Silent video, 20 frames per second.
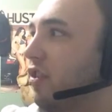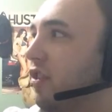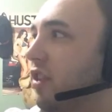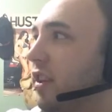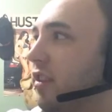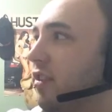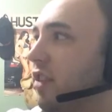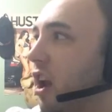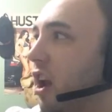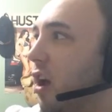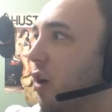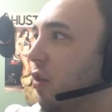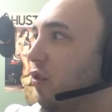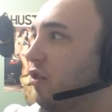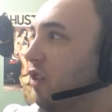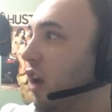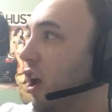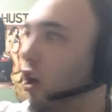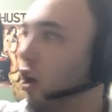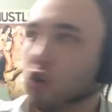this, and I was
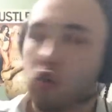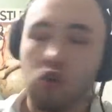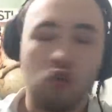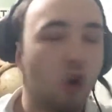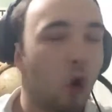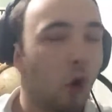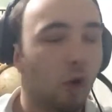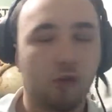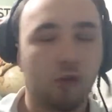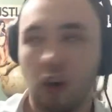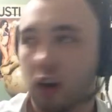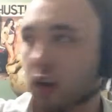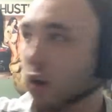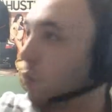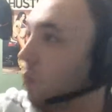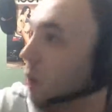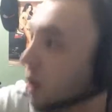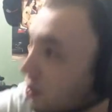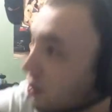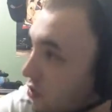like, no fucking
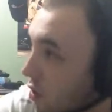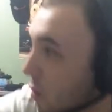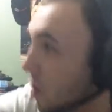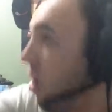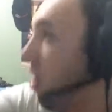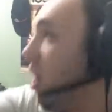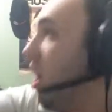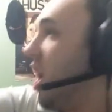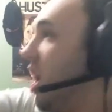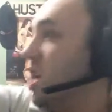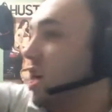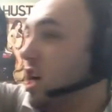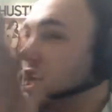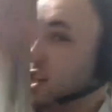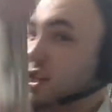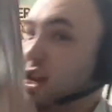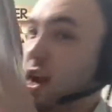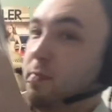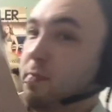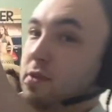way. So, I
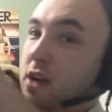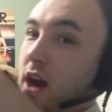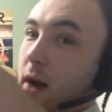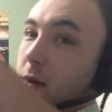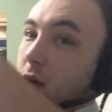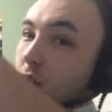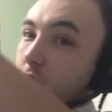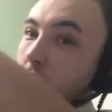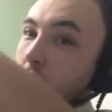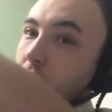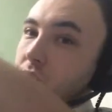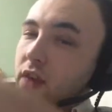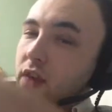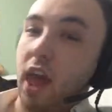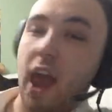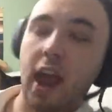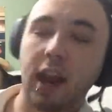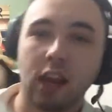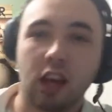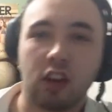leapt up over,
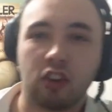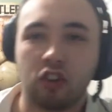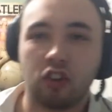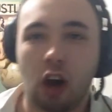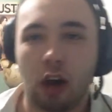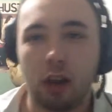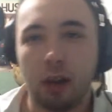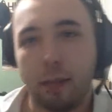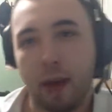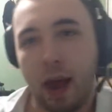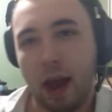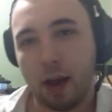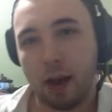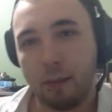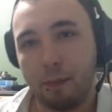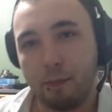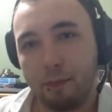and he got shot in the back.